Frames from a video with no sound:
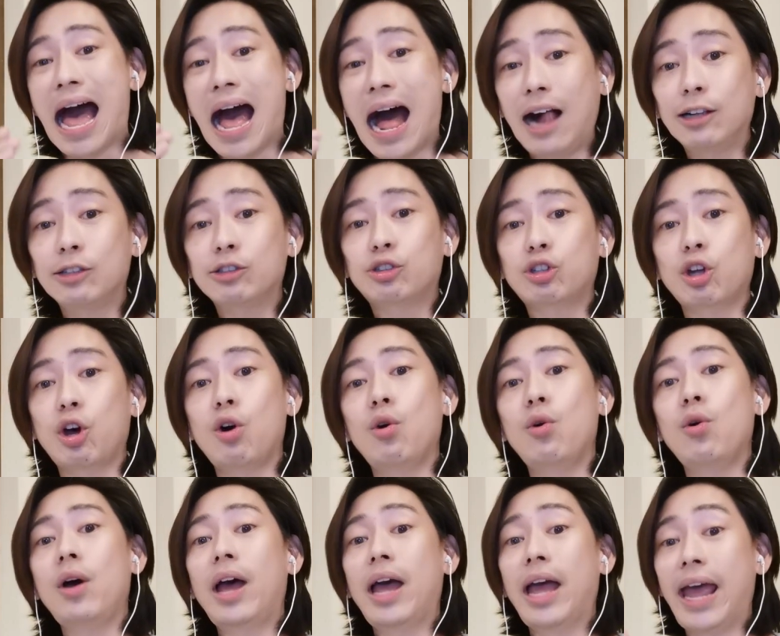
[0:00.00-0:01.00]

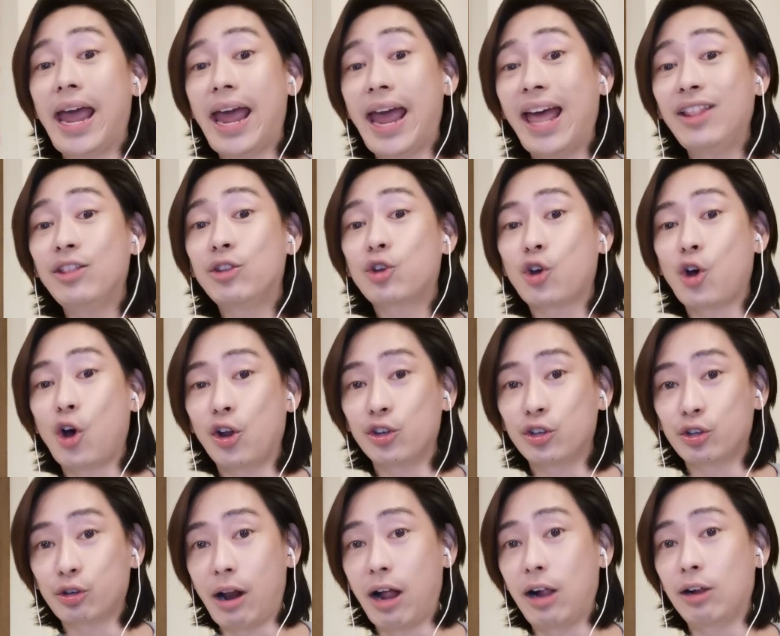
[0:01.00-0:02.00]
alto and
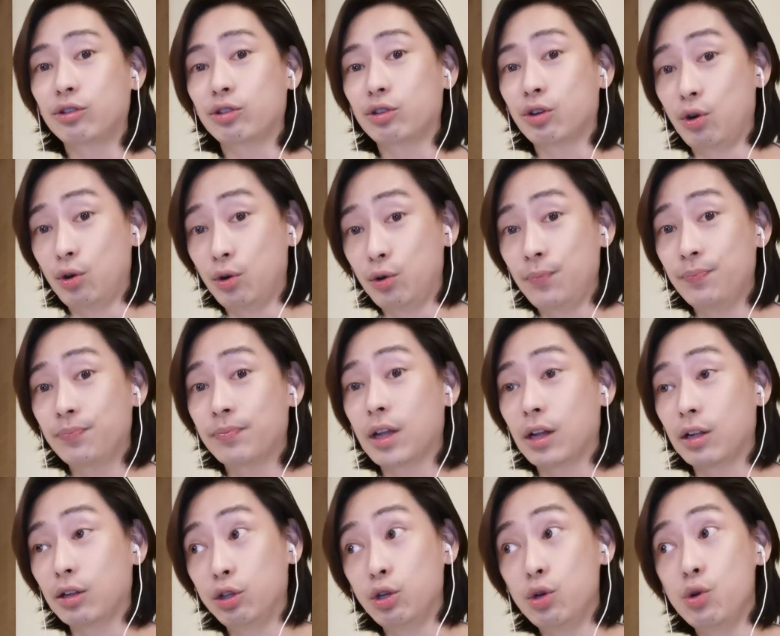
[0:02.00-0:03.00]
contralto
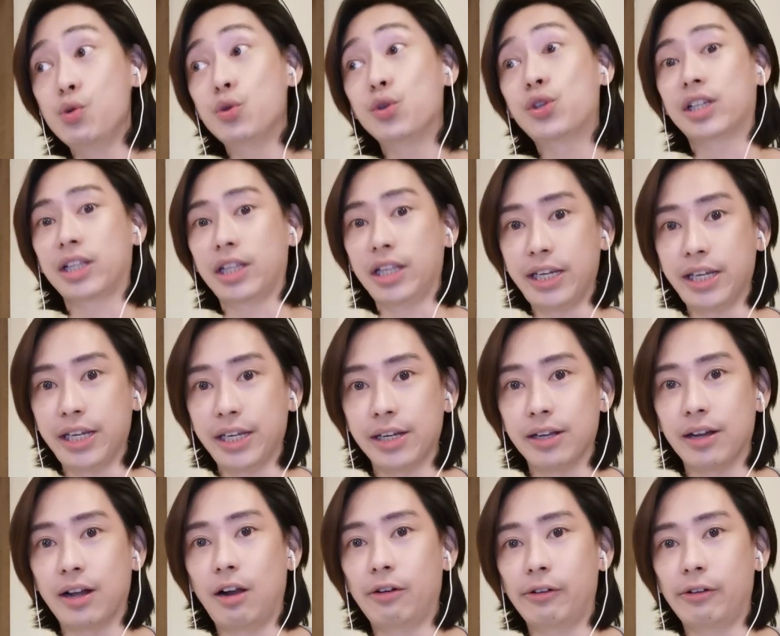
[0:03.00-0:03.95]
loosely,